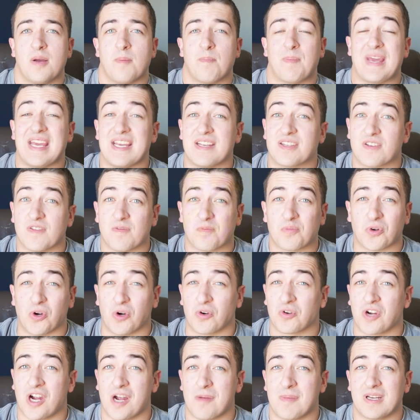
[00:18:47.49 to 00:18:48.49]
piece of
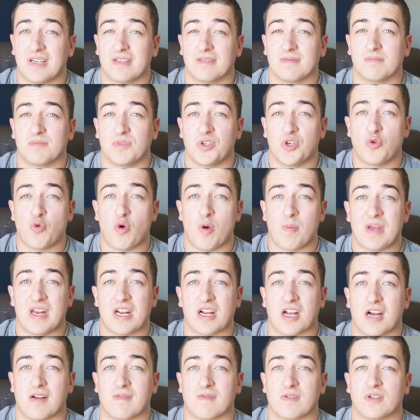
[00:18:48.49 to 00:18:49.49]
programming you'd want me to
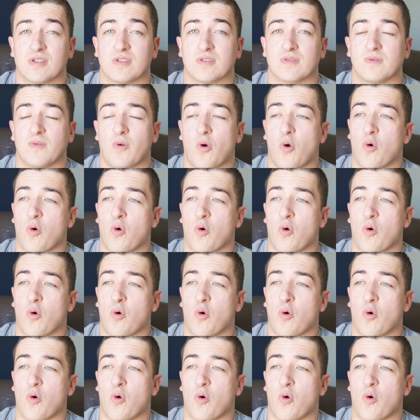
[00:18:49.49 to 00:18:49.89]
cover,